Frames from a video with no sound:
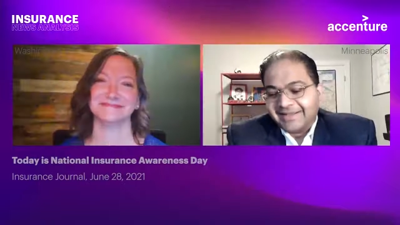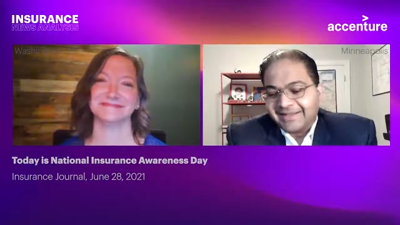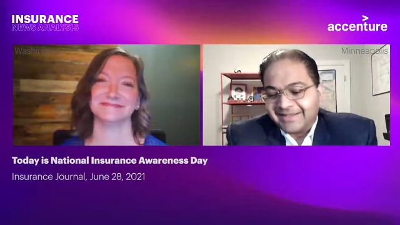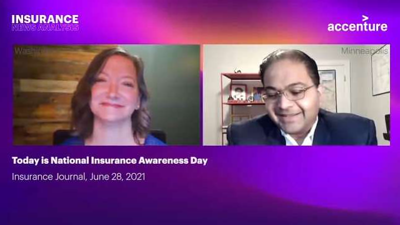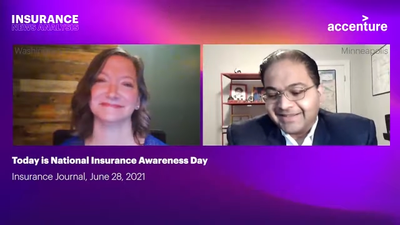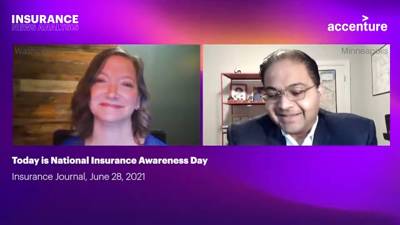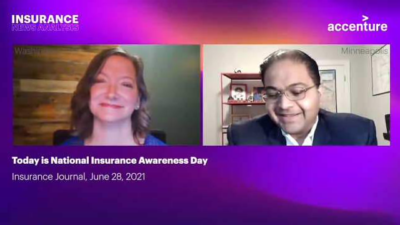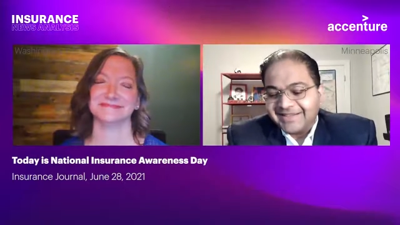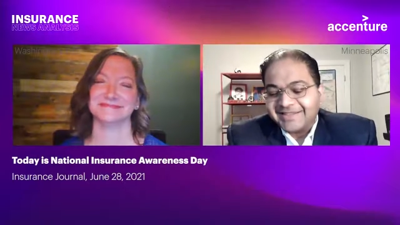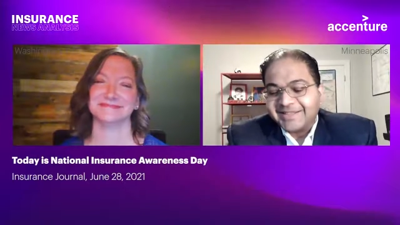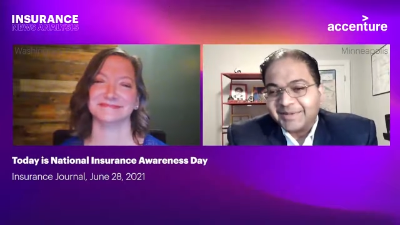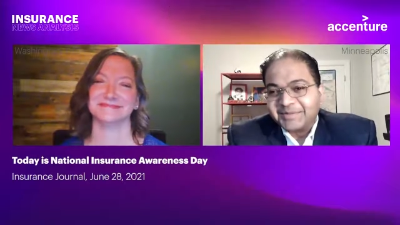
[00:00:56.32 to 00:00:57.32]
Speaker 1: Uh,
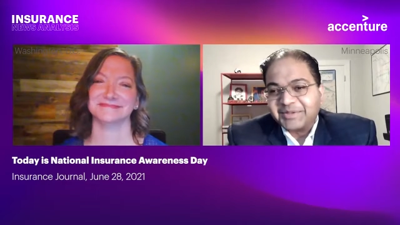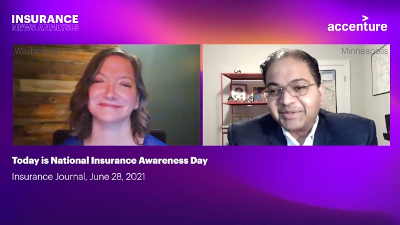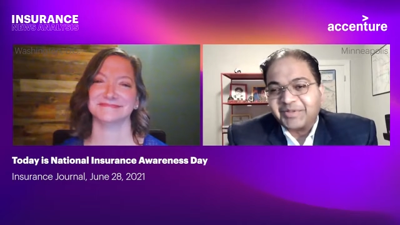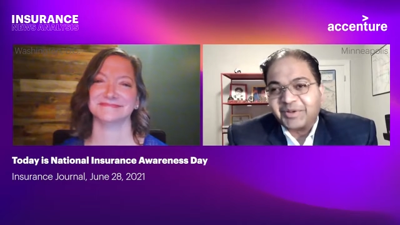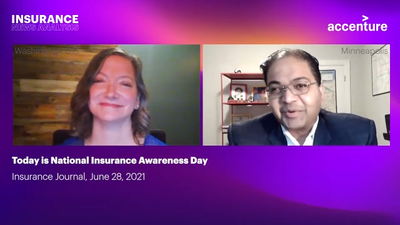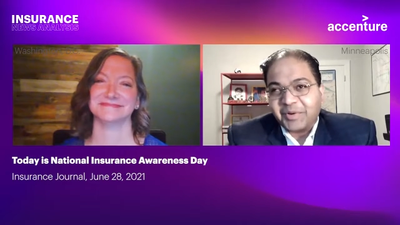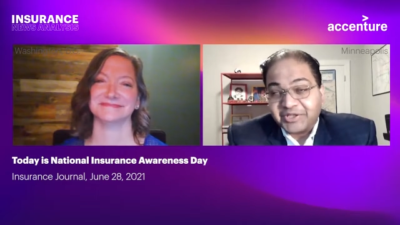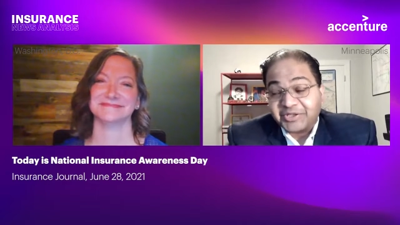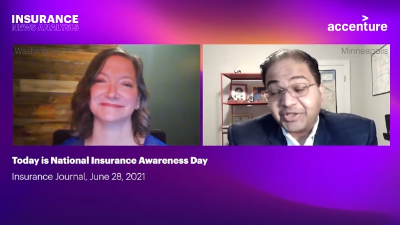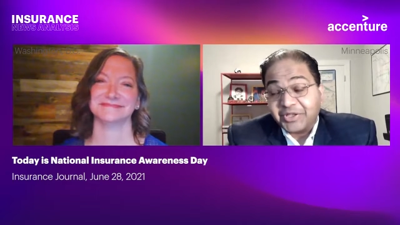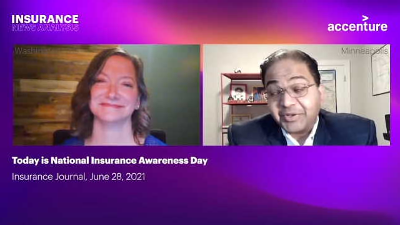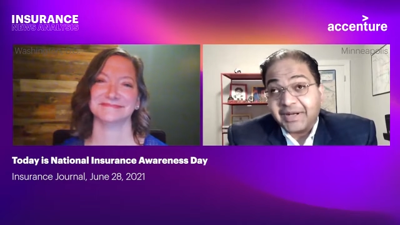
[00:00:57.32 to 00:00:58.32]
in terms of the
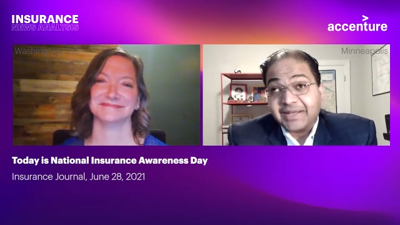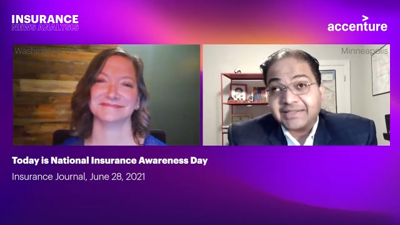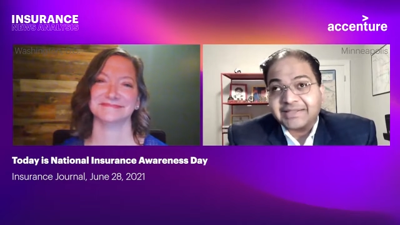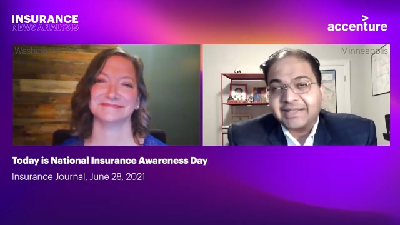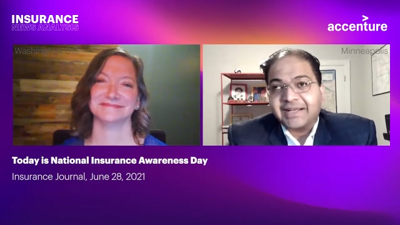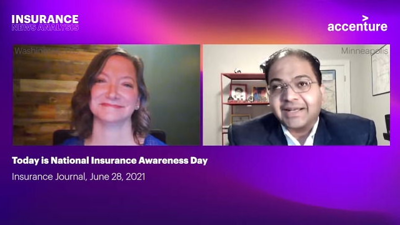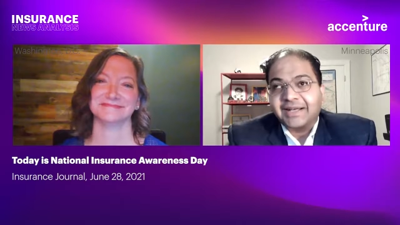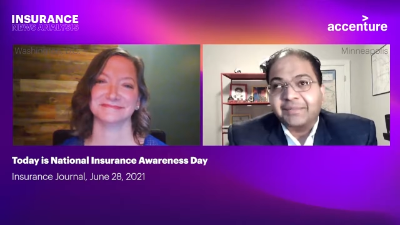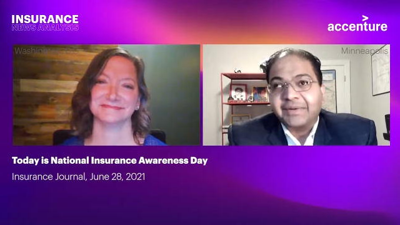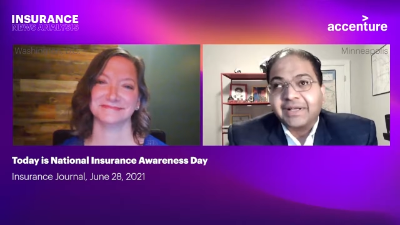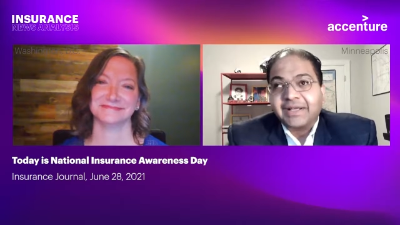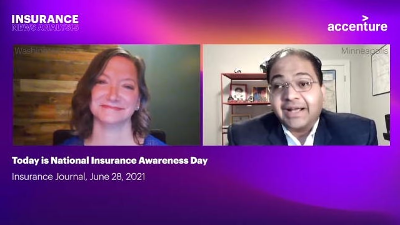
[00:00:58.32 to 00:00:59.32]
question you asked, um,
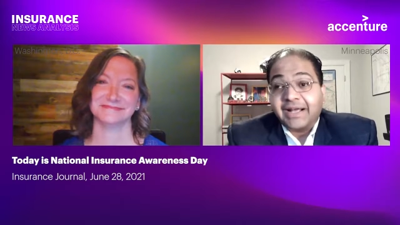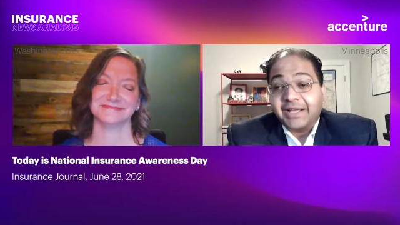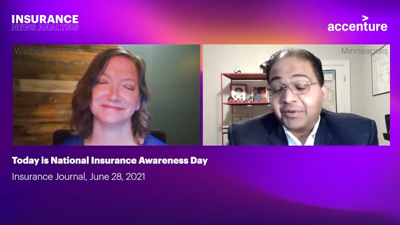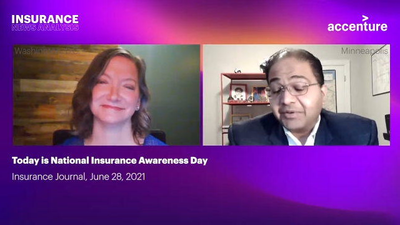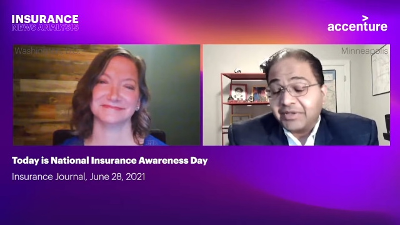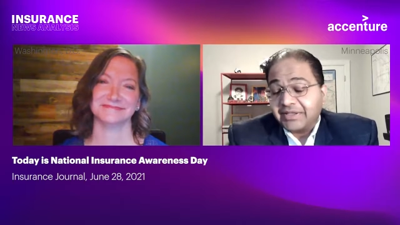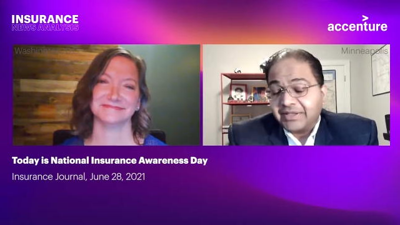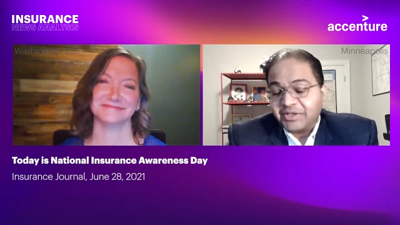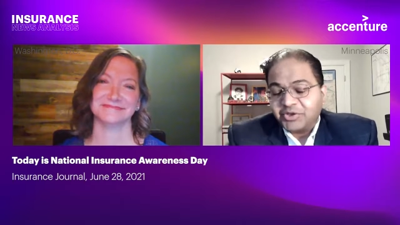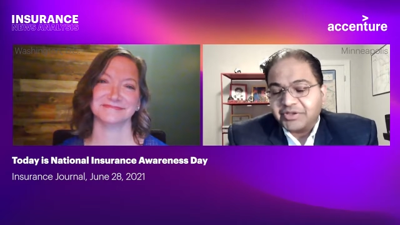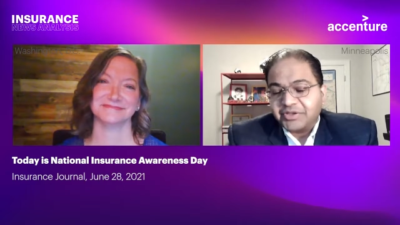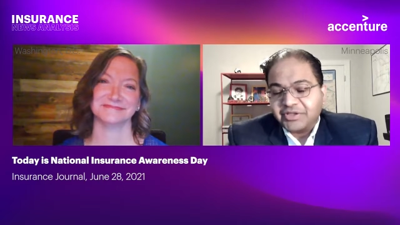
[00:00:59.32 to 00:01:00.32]
I don't think the
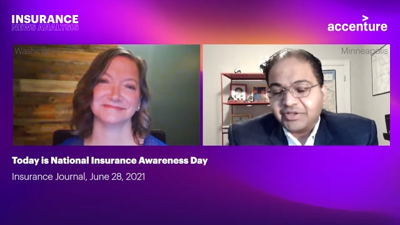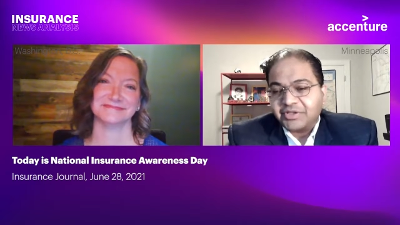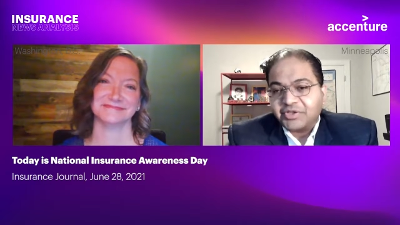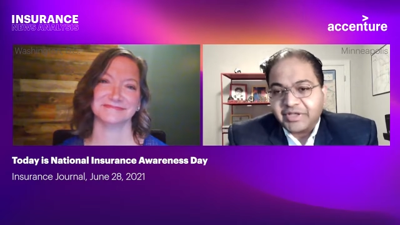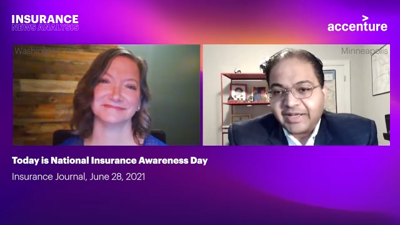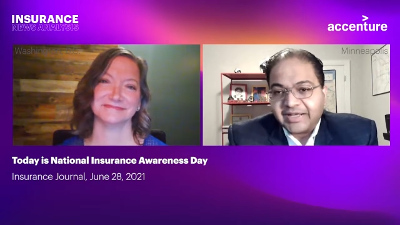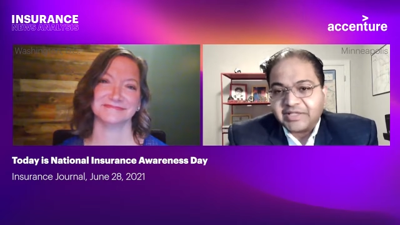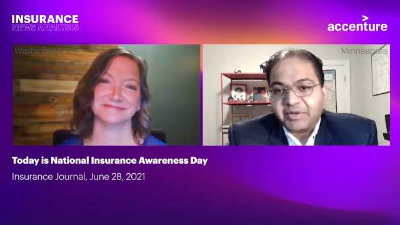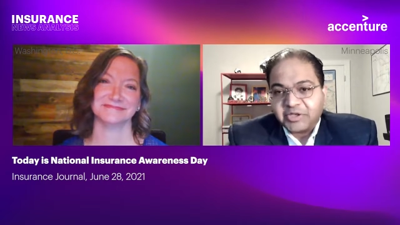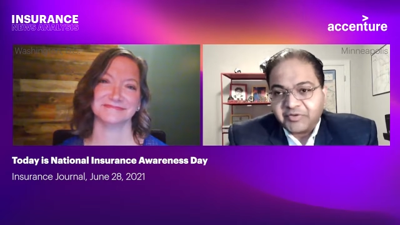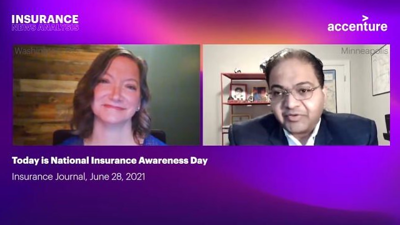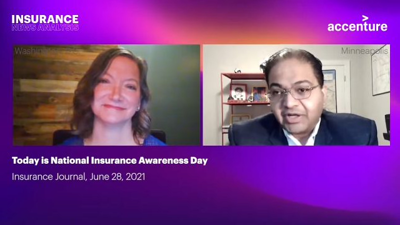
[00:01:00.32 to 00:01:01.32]
insurance industry has
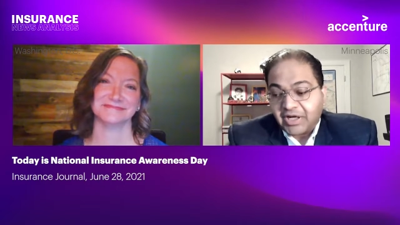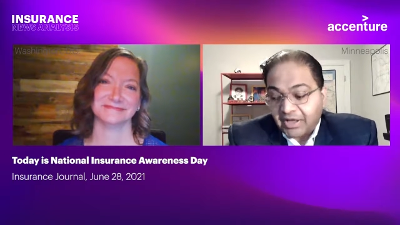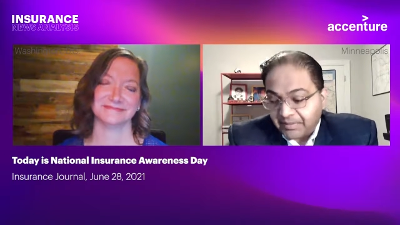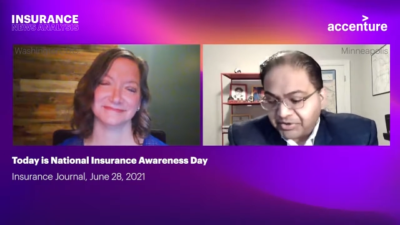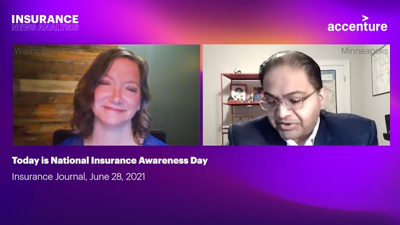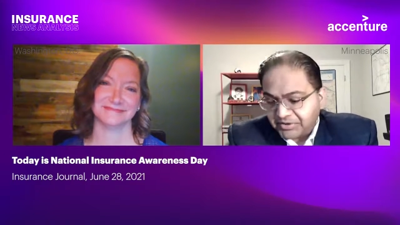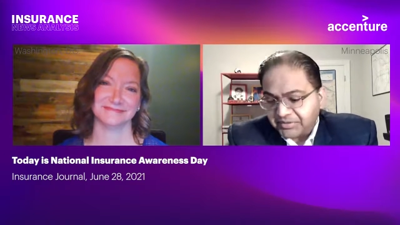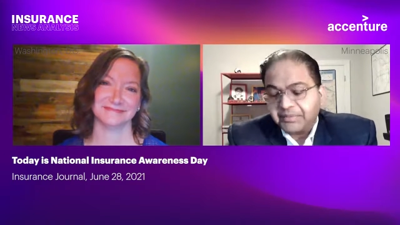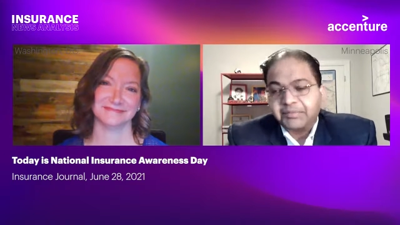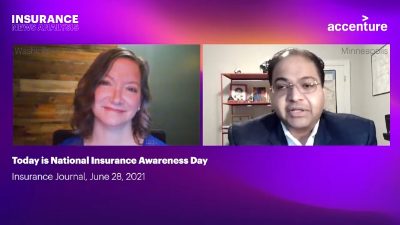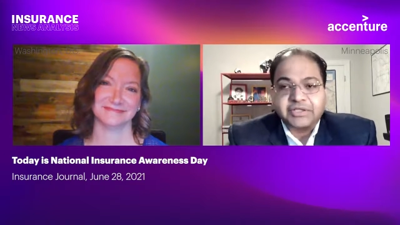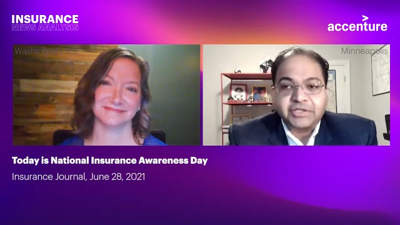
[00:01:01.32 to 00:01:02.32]
much of an option,
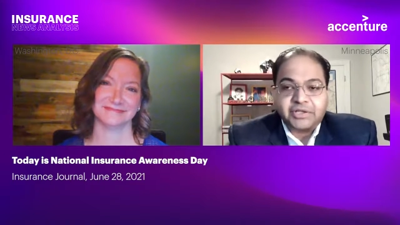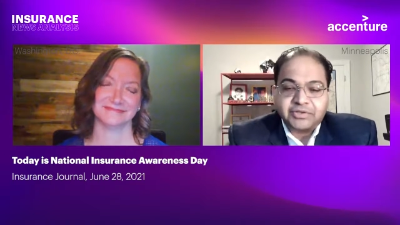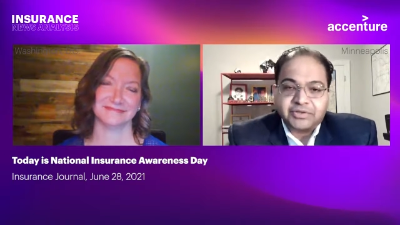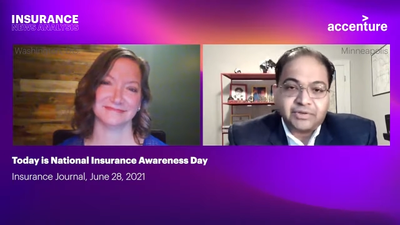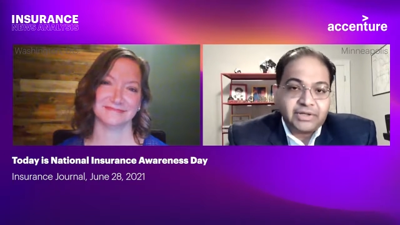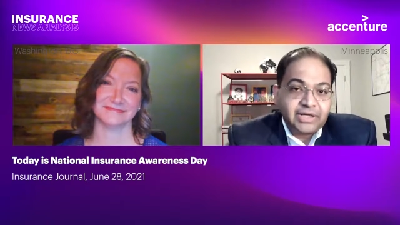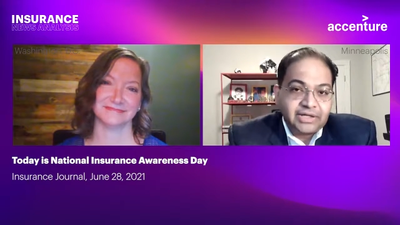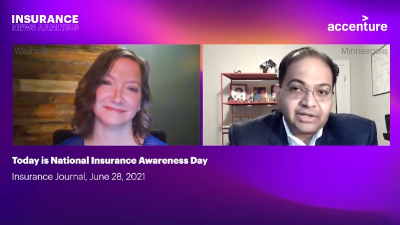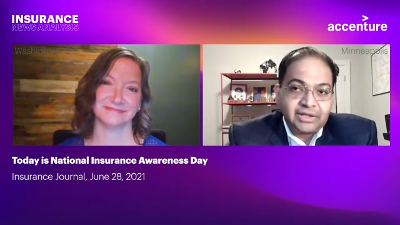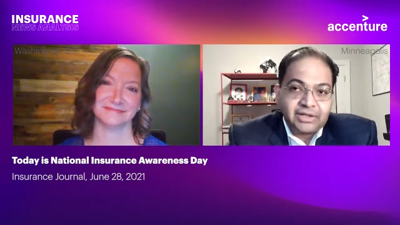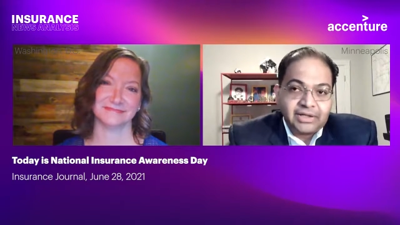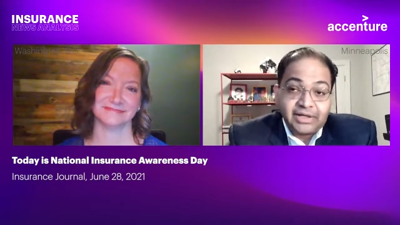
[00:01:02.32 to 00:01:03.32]
but it's also got an
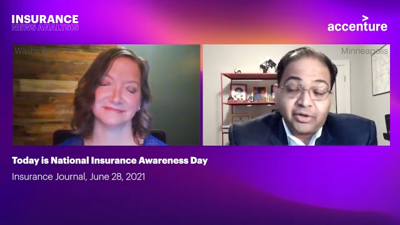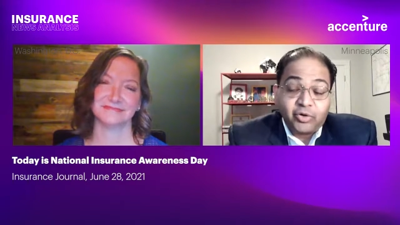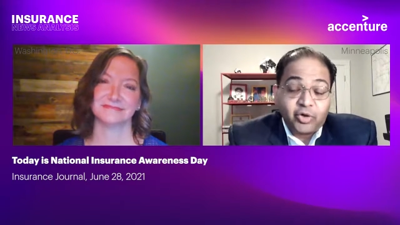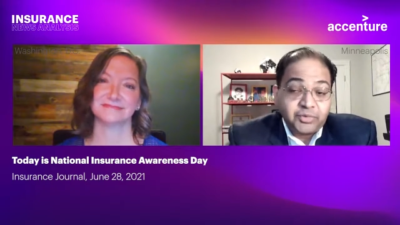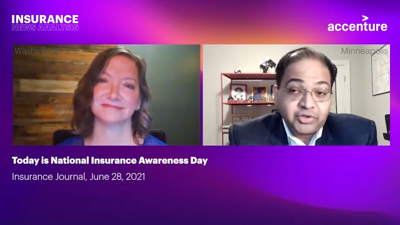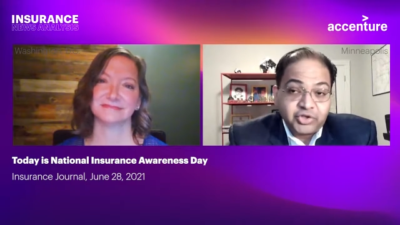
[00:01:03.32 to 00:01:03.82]
enormous